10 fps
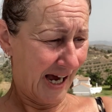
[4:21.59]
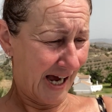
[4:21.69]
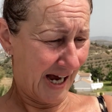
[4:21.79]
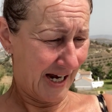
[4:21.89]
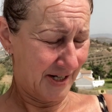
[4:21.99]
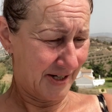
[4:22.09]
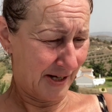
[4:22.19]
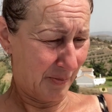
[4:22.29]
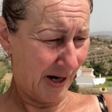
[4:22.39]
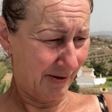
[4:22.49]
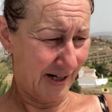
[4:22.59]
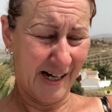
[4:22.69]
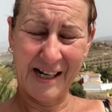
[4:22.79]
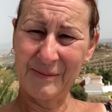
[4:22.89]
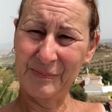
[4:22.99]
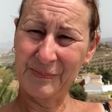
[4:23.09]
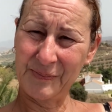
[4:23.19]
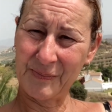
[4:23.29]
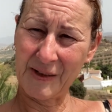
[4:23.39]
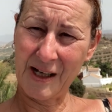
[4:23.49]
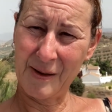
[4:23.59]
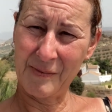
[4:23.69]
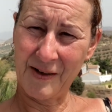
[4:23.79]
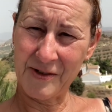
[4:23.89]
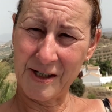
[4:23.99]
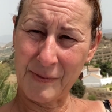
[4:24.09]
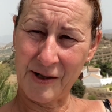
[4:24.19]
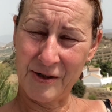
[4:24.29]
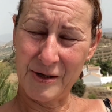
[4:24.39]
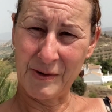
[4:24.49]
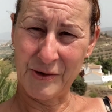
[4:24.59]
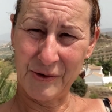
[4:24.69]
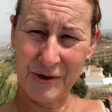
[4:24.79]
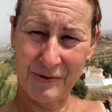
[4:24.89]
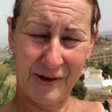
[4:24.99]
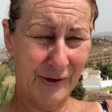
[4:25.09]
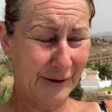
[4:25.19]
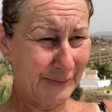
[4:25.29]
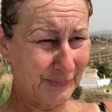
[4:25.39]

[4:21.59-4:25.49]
And apparently, I've just spoken to my daughter-in-law.